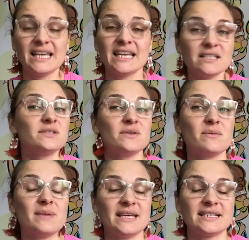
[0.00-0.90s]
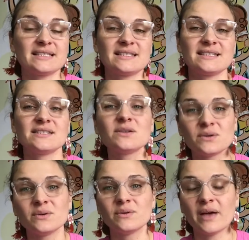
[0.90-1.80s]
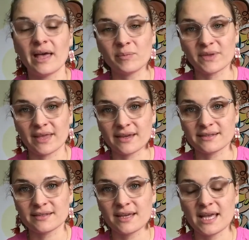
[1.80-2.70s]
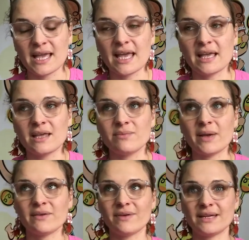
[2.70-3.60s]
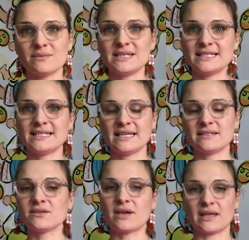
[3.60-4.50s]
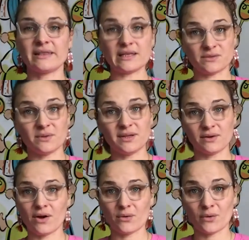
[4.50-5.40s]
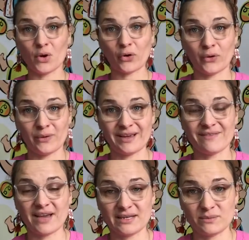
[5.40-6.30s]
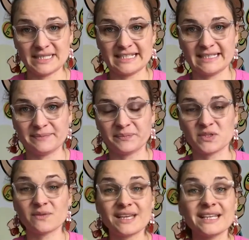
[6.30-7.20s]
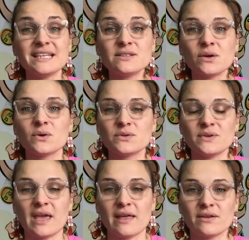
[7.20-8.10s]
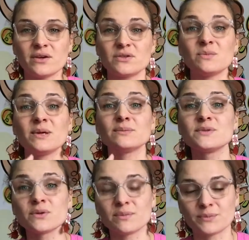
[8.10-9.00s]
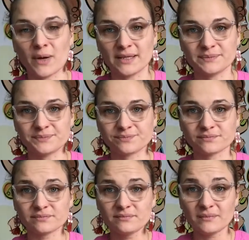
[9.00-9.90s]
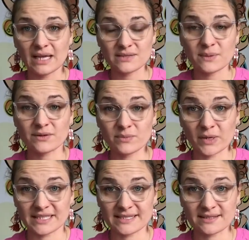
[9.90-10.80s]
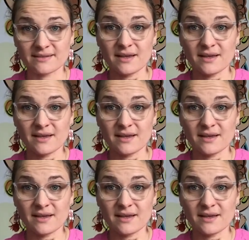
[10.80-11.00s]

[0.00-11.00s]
into the mix to help with that? And by vitamin C, it's again naturally occurring vitamin C. So they need to go together to be absorbed well. That's what our bodies